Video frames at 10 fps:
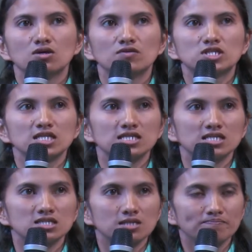which
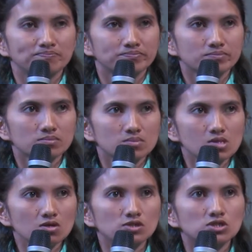is,
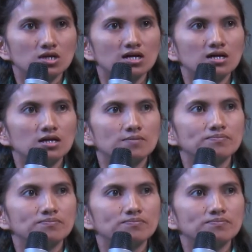which, uh,